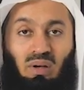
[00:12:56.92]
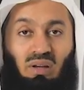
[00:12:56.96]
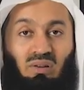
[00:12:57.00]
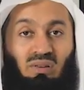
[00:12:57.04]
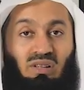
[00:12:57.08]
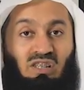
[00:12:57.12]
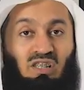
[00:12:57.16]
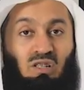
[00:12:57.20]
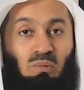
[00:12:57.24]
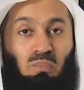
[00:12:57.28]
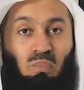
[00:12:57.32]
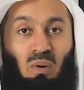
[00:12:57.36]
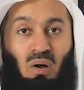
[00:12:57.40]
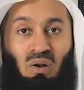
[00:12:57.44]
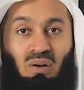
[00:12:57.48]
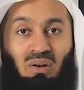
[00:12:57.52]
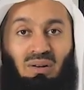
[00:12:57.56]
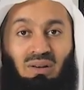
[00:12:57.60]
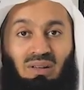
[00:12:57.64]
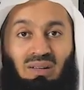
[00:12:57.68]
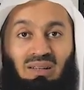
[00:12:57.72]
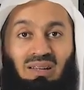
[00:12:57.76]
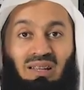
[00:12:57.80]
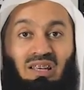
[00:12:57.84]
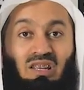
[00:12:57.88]
We
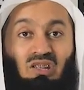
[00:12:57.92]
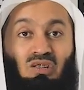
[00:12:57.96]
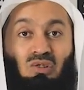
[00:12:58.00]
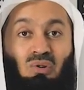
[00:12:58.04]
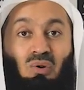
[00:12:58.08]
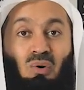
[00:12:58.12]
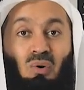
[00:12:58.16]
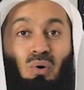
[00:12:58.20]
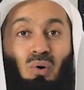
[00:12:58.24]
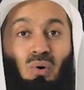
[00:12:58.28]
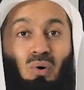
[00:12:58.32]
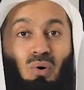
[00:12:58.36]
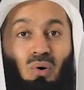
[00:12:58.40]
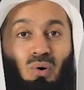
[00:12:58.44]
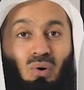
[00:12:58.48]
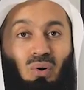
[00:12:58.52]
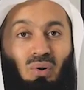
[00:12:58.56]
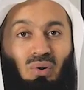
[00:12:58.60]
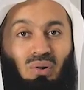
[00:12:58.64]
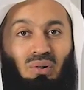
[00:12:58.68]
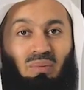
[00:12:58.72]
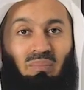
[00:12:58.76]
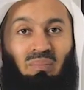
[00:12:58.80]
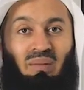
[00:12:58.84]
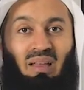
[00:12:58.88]
responded his
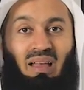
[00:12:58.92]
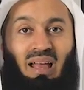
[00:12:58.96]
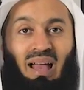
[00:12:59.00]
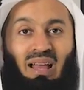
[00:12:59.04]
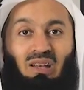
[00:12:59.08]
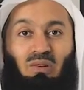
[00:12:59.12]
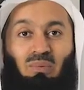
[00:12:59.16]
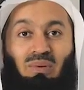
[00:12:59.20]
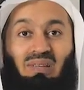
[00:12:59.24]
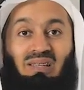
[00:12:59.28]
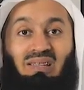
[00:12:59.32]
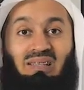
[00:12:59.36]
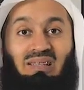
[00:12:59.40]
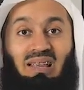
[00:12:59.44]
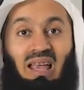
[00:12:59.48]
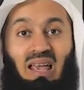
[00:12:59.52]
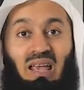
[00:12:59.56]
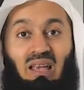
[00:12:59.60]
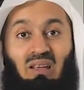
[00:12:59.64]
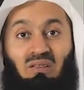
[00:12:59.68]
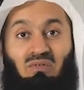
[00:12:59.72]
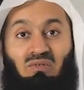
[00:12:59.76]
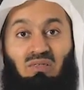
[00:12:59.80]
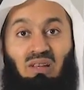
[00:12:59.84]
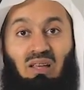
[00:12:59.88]
call and we
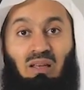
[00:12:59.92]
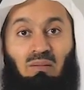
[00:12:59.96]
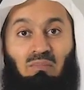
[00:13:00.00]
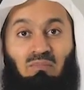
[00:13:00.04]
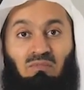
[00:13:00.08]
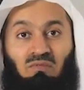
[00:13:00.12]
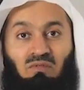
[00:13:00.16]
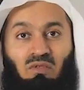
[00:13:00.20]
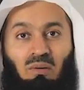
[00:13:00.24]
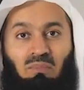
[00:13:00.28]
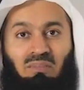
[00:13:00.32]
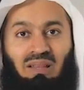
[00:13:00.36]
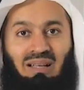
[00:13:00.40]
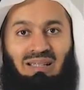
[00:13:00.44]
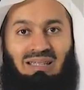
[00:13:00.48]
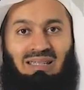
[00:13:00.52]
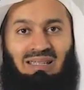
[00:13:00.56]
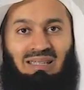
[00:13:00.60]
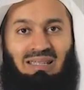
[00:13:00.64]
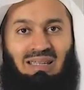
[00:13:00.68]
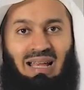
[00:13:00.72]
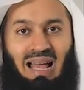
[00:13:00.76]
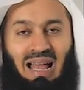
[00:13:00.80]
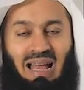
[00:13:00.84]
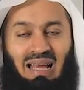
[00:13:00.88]
saved him from that
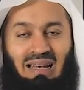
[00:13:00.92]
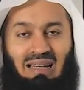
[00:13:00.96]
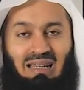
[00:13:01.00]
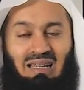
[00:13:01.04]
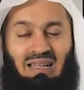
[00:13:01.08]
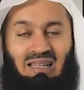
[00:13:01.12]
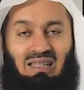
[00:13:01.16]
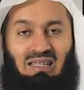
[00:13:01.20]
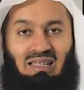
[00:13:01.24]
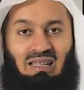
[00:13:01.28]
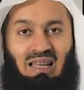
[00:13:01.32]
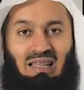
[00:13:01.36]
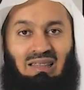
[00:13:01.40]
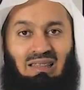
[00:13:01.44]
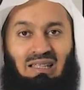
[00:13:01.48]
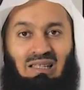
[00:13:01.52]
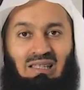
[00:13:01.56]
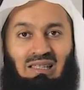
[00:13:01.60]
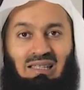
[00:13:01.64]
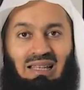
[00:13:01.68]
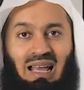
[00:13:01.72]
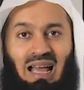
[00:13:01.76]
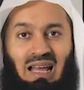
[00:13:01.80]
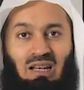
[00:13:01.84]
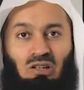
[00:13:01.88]
sadness and the
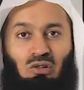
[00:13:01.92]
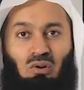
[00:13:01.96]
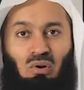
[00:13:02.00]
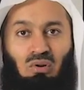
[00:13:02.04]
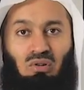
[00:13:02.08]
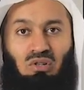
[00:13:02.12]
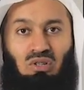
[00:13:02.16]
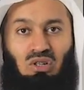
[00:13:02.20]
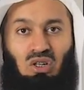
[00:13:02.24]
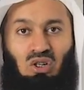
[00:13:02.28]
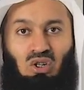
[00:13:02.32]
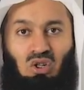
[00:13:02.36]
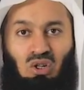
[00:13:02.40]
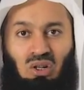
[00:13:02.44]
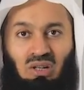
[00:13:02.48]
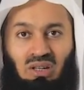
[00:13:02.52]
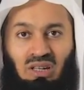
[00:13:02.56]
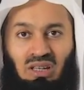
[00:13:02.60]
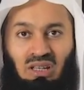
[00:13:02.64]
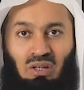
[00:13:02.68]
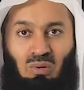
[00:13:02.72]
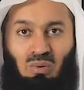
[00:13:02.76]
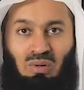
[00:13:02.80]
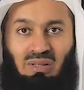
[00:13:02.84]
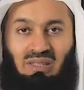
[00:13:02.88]
sad condition
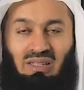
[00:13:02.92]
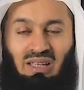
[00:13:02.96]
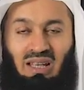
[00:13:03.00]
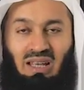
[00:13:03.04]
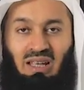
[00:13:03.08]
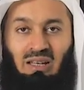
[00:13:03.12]
he was